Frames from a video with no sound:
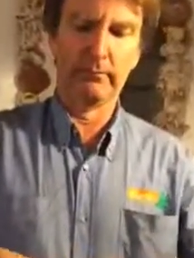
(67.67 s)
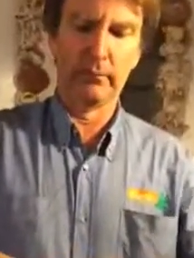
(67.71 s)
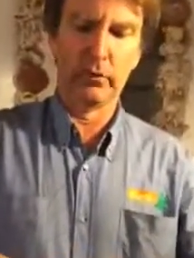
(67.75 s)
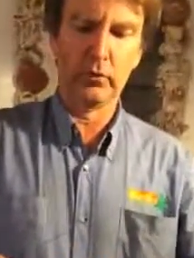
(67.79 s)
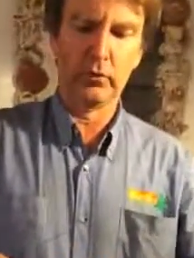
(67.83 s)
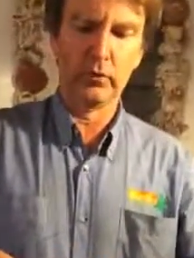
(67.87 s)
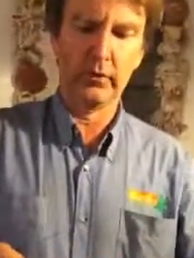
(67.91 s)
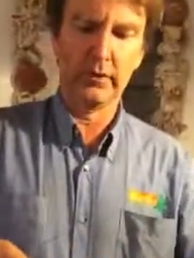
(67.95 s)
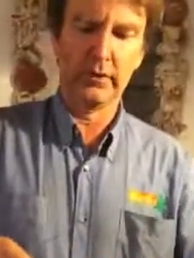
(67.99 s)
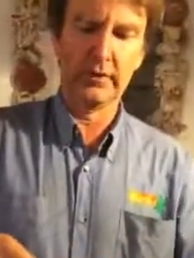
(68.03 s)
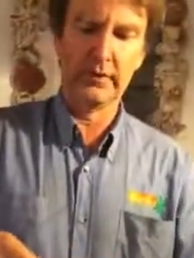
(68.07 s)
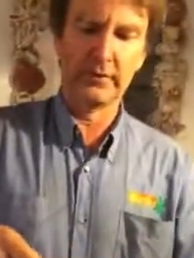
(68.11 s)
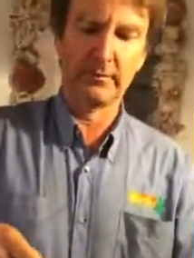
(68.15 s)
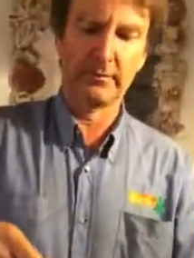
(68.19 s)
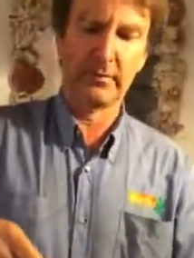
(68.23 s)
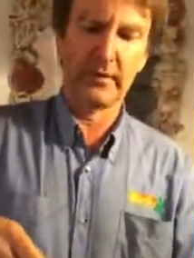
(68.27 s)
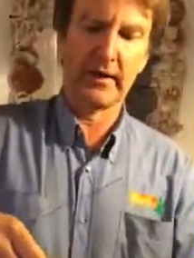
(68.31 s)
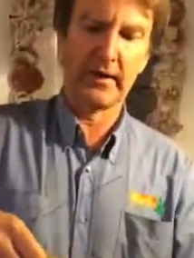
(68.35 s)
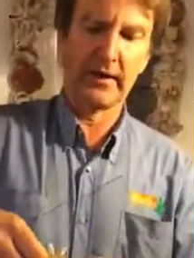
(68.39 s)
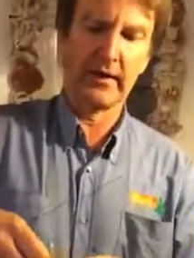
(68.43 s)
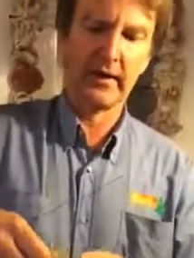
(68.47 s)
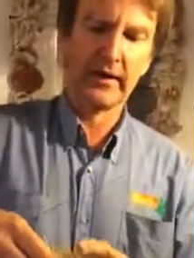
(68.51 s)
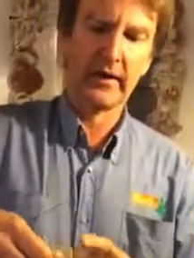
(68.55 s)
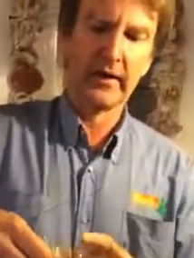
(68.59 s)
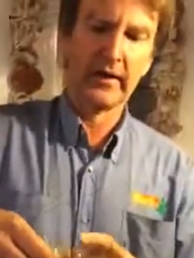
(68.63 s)
pull these
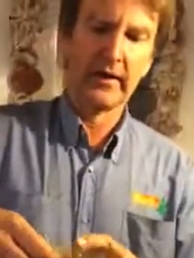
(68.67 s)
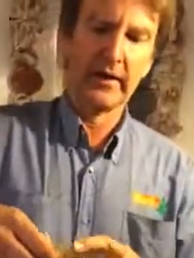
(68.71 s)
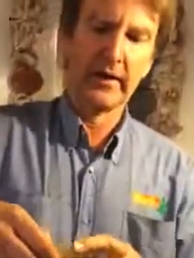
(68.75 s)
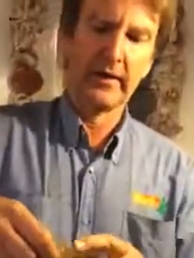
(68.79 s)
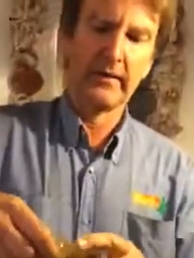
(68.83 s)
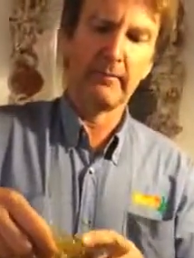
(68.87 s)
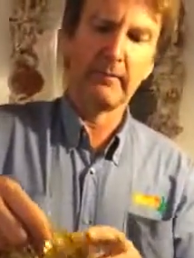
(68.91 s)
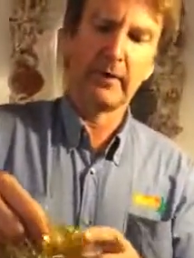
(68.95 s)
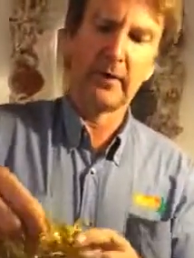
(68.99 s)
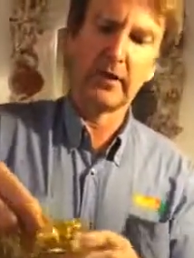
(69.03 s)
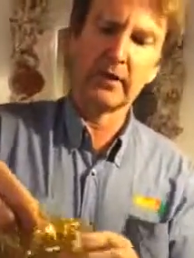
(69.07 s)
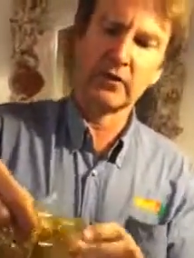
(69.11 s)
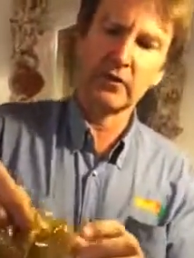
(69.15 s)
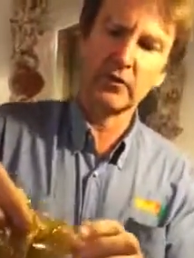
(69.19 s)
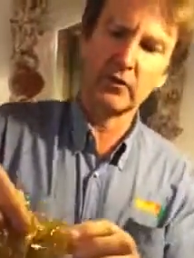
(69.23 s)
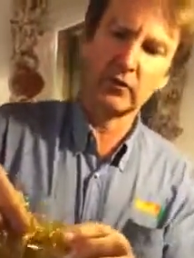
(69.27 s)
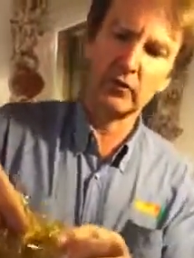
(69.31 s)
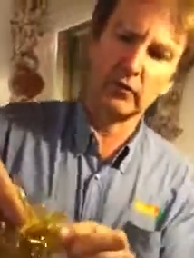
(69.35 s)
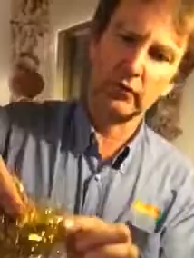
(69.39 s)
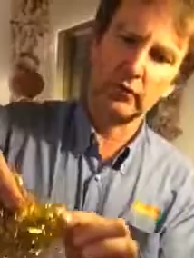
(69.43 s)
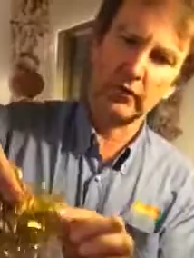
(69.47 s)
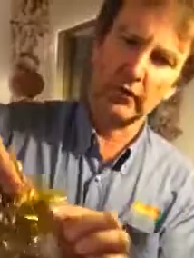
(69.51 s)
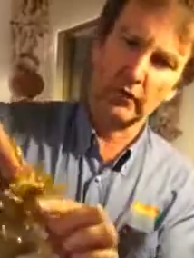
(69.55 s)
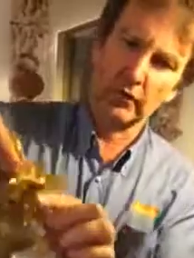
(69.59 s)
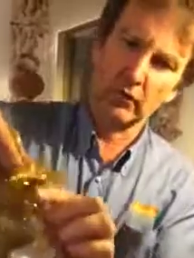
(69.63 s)
apart and make
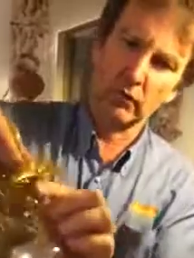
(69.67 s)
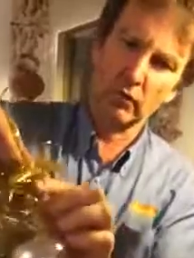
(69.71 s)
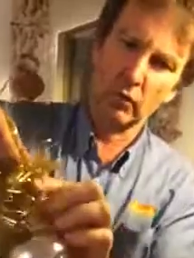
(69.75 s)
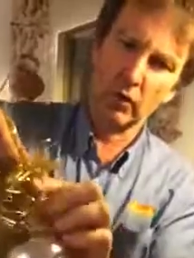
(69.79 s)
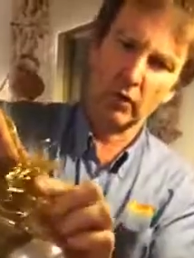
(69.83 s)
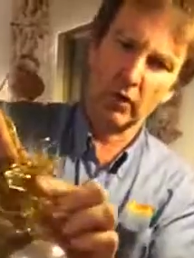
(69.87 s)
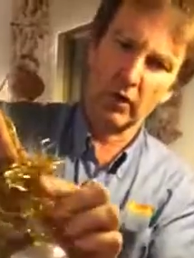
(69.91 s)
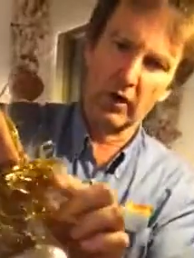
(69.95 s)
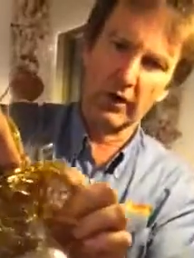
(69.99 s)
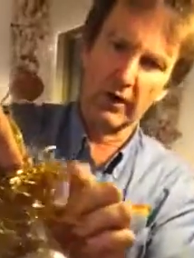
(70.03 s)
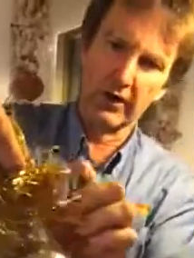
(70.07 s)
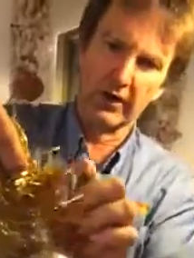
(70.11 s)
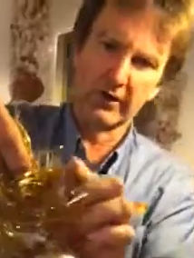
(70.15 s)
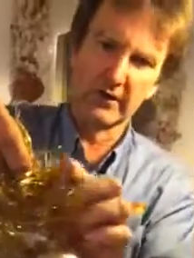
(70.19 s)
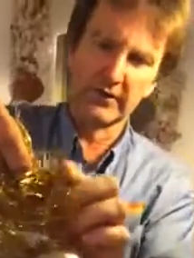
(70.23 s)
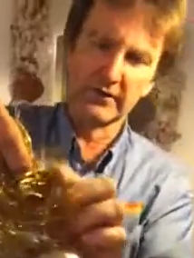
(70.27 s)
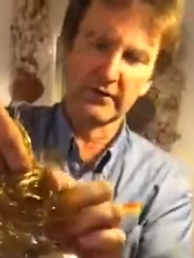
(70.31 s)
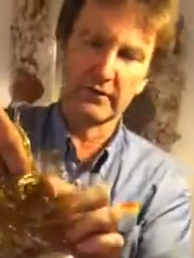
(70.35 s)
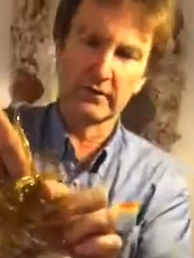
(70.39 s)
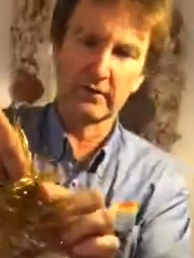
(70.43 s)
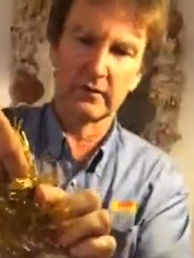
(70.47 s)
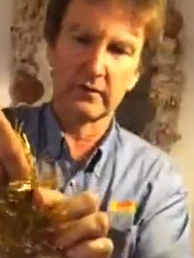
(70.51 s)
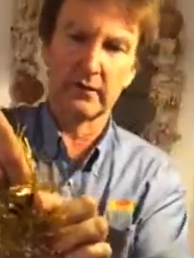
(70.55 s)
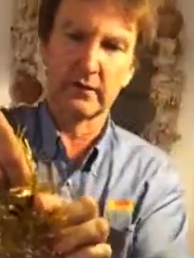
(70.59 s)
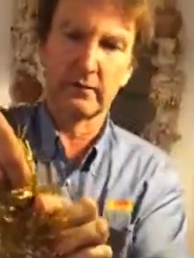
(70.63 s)
sure that the
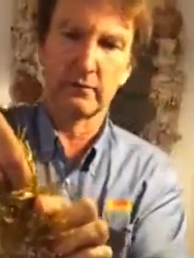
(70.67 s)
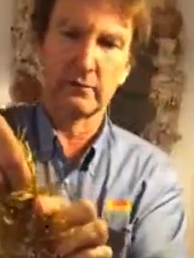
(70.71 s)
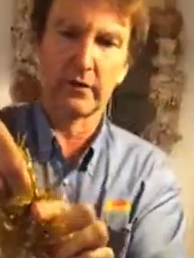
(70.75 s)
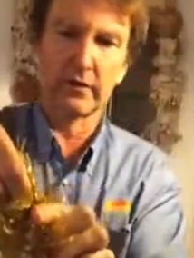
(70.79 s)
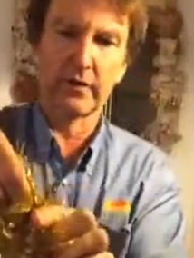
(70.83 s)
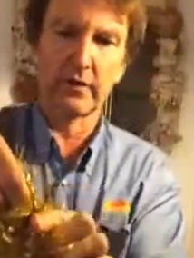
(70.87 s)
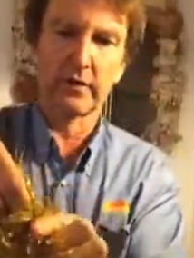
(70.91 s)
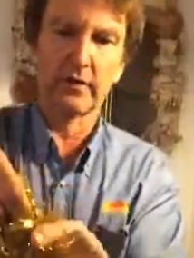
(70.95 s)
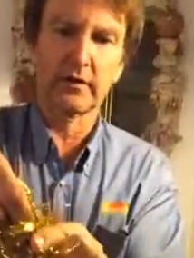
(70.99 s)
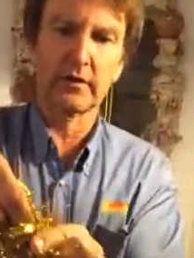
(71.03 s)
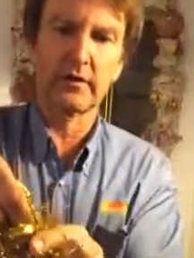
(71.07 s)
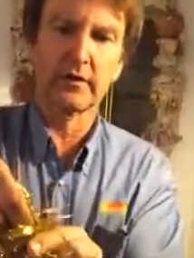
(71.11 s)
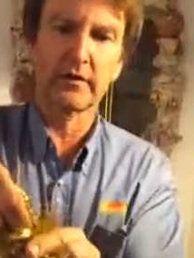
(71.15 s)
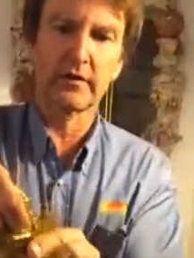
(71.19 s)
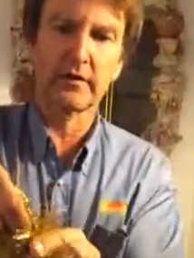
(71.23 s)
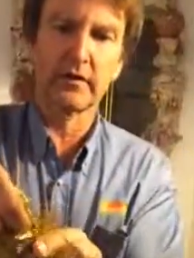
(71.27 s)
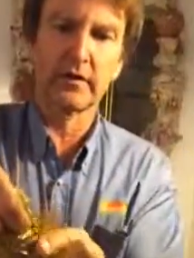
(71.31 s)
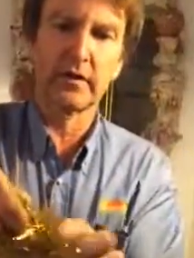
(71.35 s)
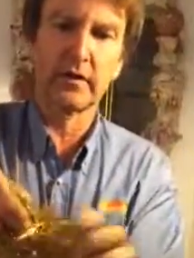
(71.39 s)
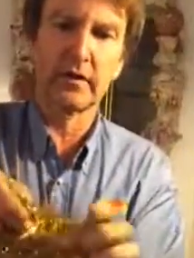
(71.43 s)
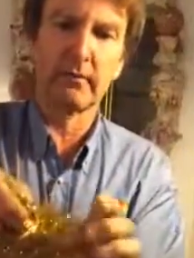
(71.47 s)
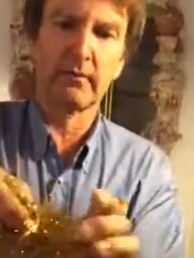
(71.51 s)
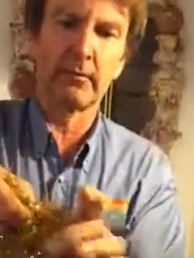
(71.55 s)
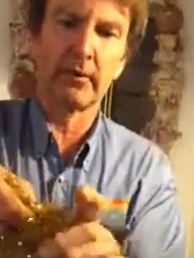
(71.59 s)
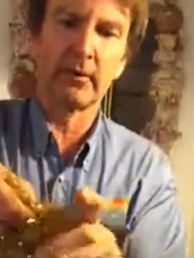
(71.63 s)
wires, I don't know whether you can
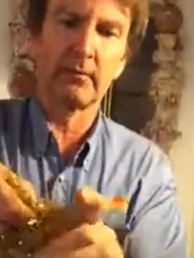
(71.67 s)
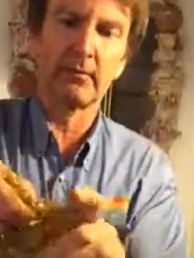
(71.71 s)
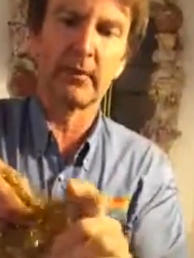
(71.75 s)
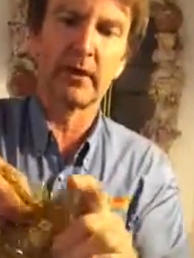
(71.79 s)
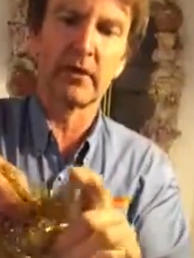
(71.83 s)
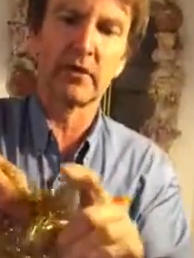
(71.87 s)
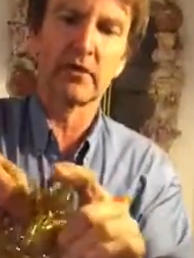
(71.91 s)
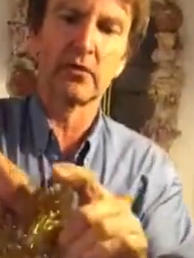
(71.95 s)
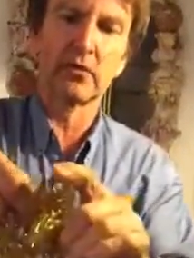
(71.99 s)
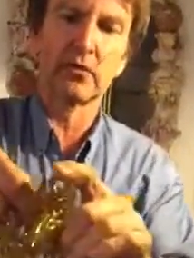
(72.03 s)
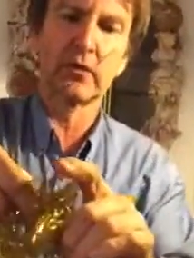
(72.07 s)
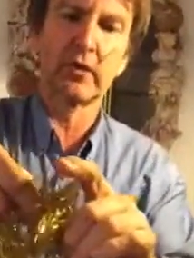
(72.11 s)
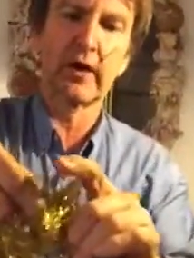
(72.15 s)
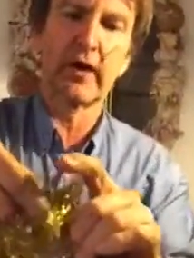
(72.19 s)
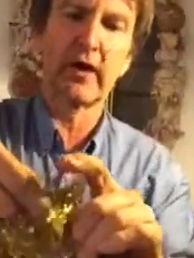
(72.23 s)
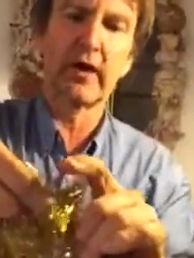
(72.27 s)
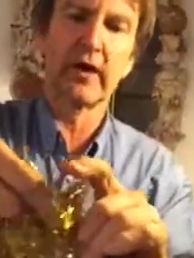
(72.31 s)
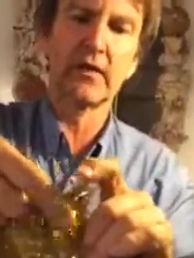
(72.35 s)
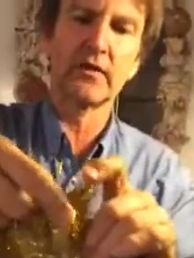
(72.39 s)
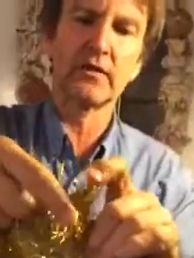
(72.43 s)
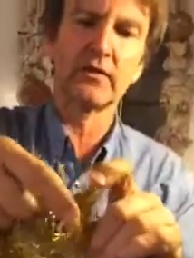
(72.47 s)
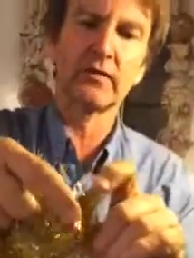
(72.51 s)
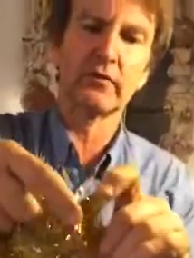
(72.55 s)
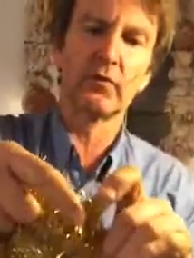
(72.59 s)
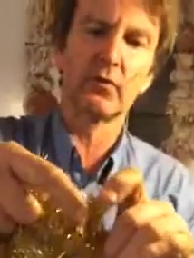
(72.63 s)
see that, but make sure the
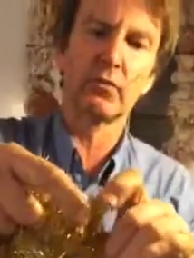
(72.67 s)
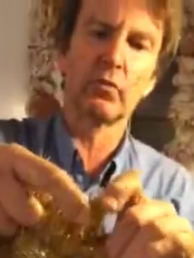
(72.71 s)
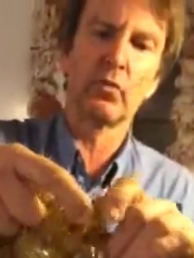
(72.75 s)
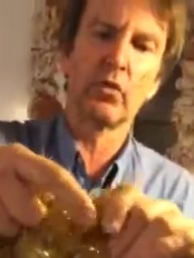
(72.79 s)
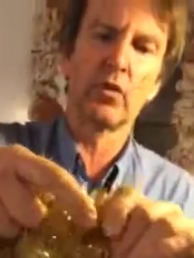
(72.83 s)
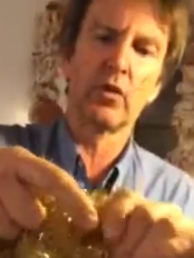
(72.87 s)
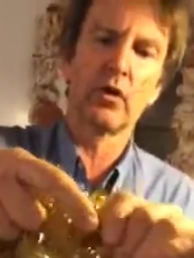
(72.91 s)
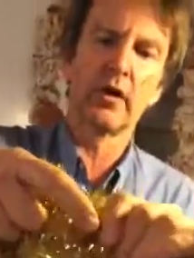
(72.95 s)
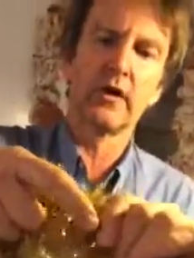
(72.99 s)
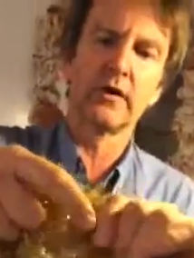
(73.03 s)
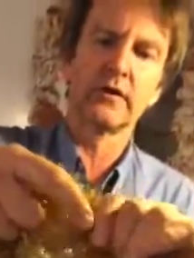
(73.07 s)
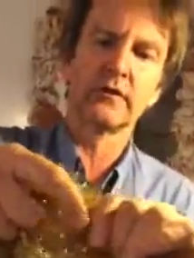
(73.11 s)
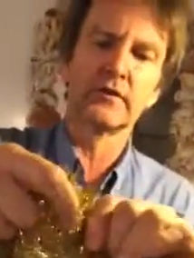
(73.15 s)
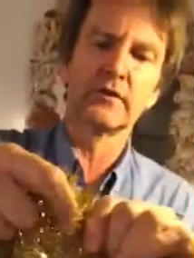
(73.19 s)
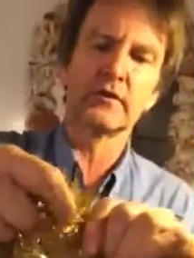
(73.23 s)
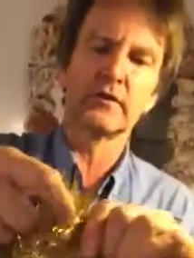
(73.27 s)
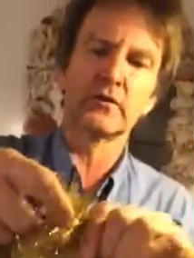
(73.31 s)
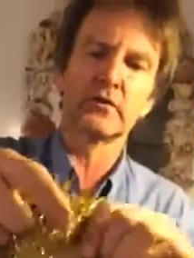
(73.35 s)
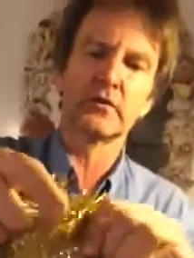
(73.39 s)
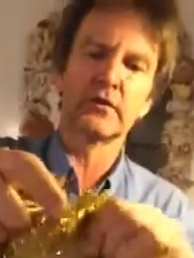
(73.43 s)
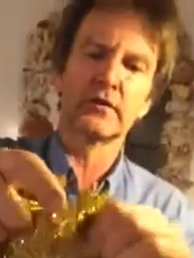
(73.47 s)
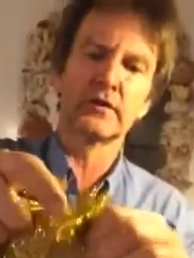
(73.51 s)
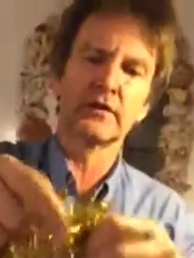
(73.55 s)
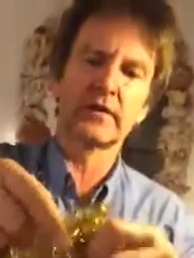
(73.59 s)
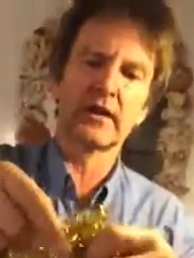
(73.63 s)
ends of the wires are
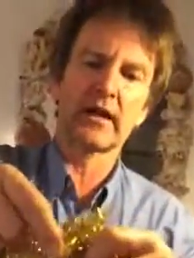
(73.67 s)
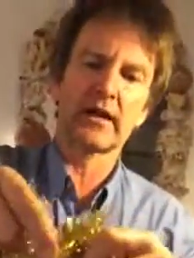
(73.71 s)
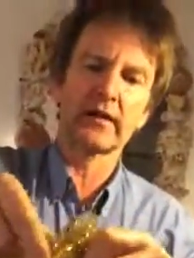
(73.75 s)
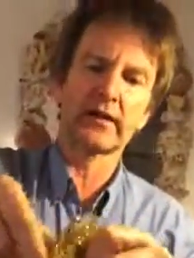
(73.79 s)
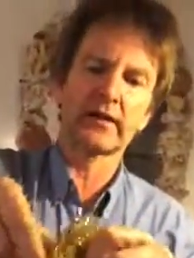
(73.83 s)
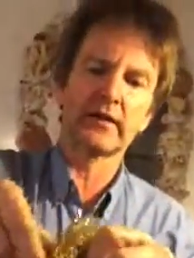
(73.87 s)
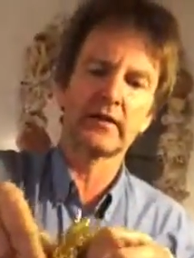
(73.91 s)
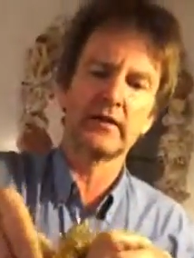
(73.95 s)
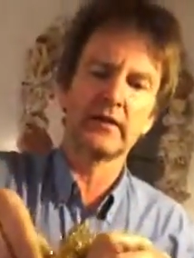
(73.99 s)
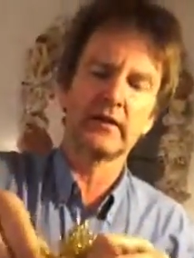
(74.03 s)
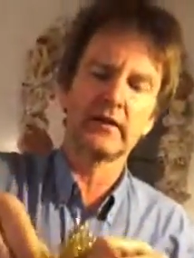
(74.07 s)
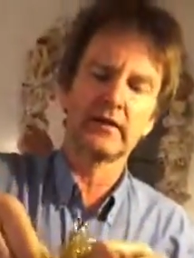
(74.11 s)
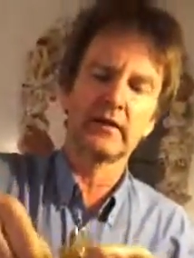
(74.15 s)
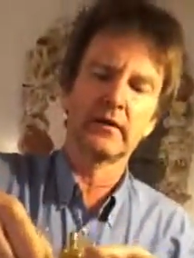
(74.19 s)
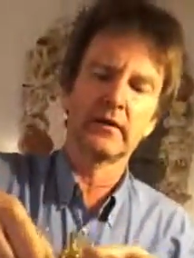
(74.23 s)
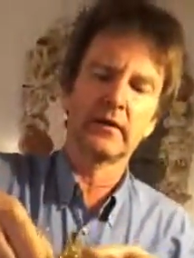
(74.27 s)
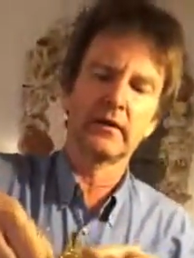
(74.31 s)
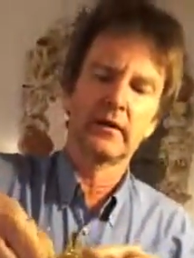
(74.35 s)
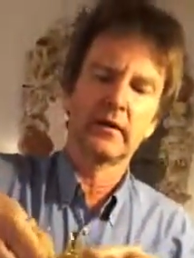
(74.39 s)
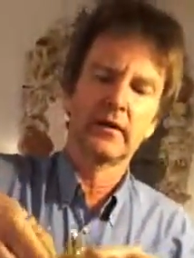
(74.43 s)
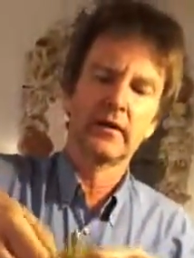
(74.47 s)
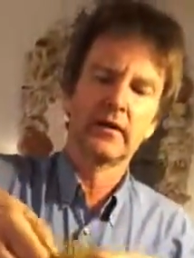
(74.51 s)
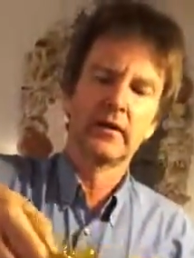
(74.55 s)
sort of tucked in,